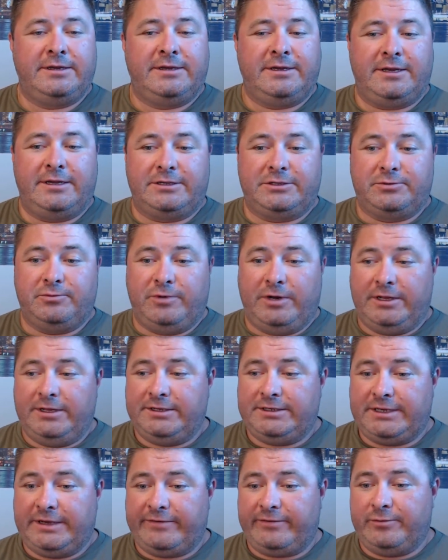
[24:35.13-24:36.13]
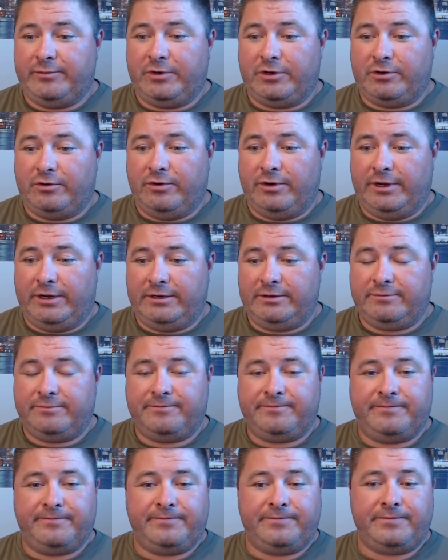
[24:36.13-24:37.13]
as well as Evan Burgoyne,
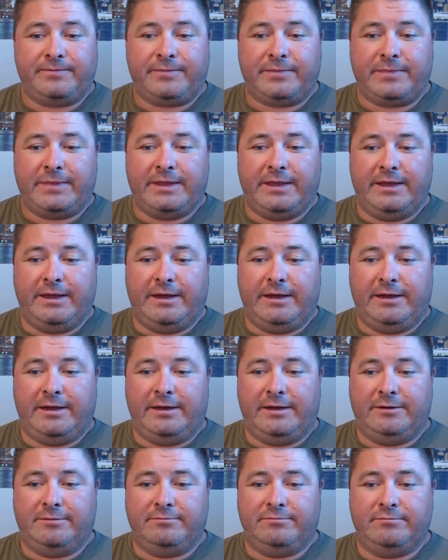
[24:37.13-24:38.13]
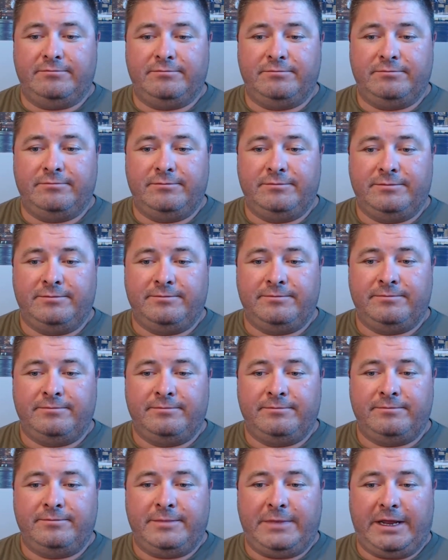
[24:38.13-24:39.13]

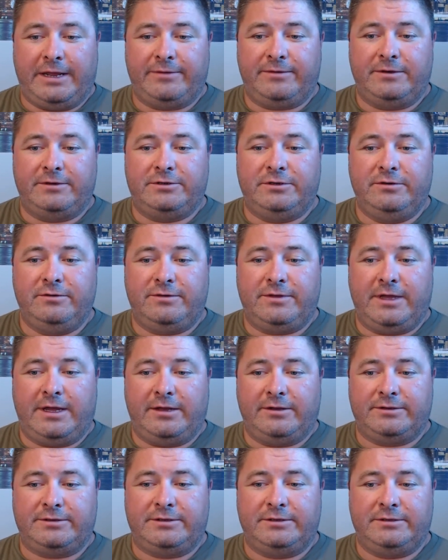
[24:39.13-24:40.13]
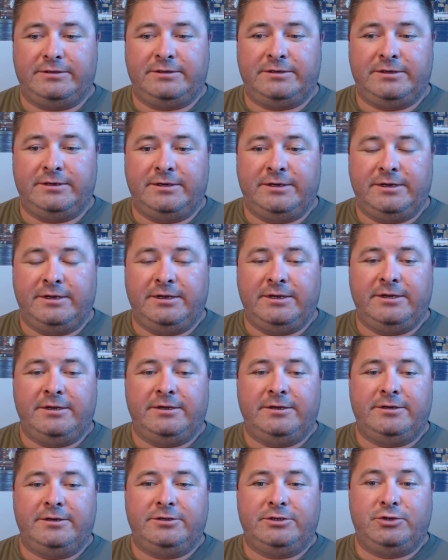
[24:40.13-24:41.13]
at the
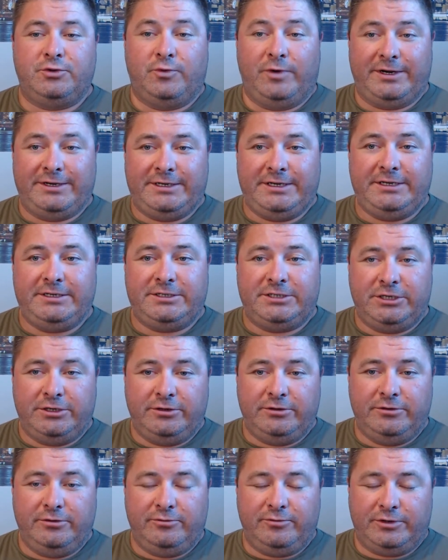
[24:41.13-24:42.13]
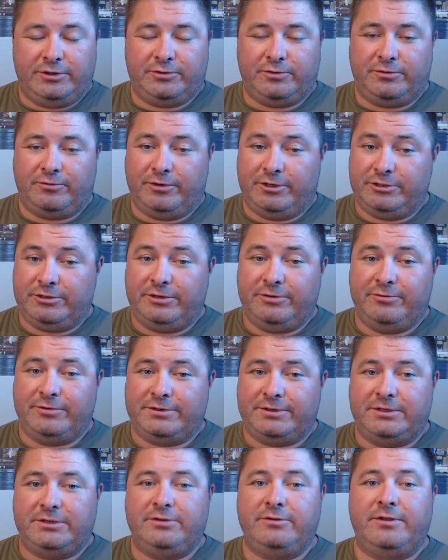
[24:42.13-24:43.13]
2022, which originally was
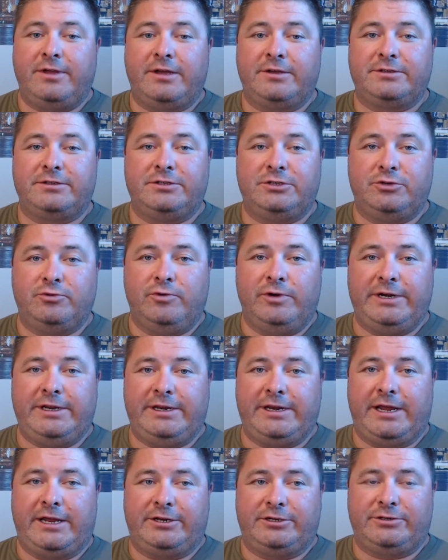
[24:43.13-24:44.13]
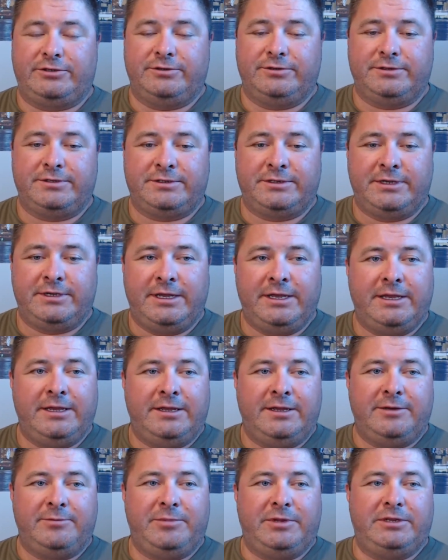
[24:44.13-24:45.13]
the 2020 Nationals,
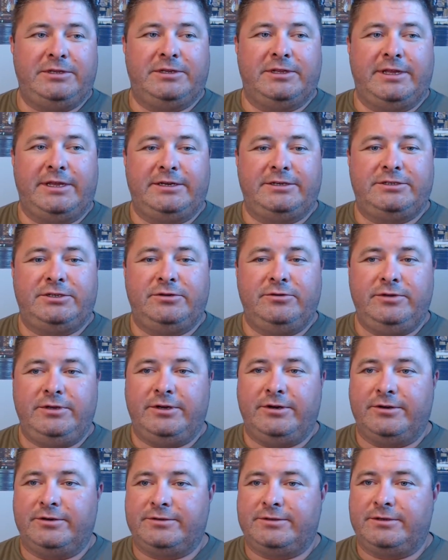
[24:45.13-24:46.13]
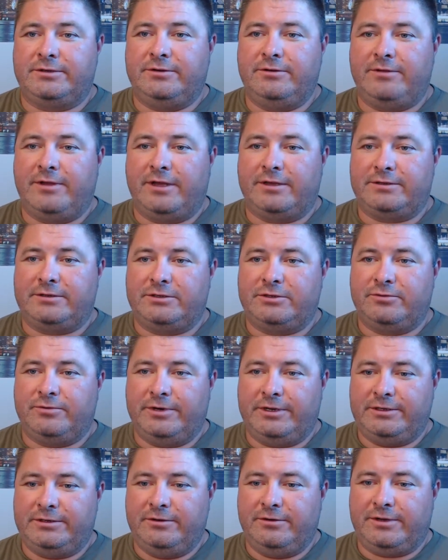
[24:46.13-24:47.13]
been delayed 2 years, the
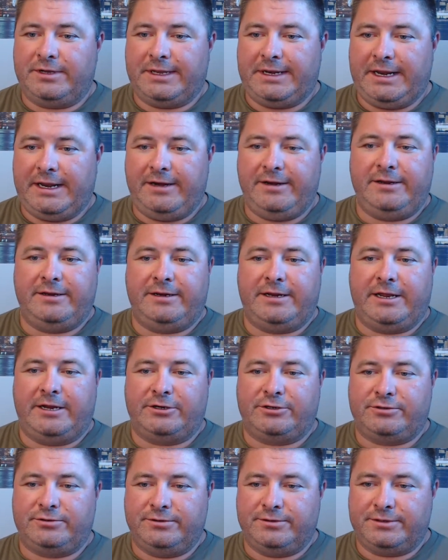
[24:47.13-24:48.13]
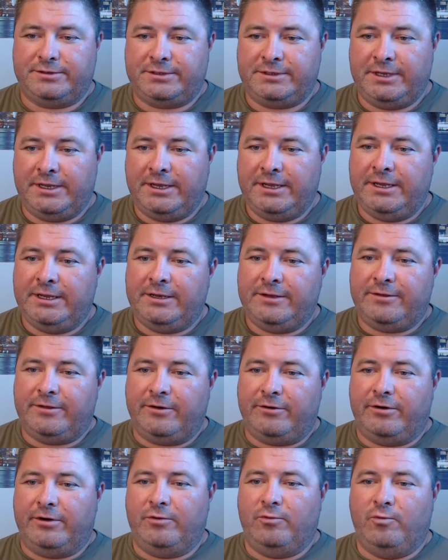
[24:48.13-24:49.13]
2022 Canadian Nationals that
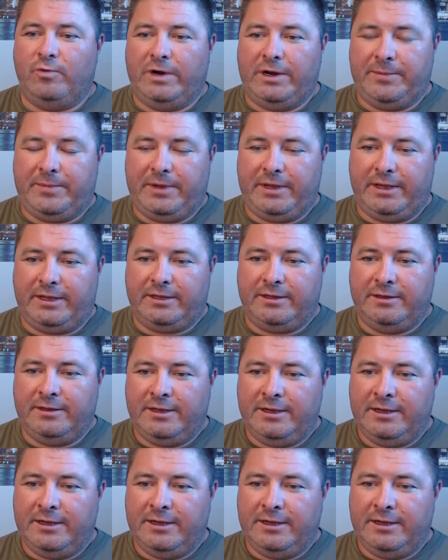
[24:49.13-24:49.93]
are in Winnipeg.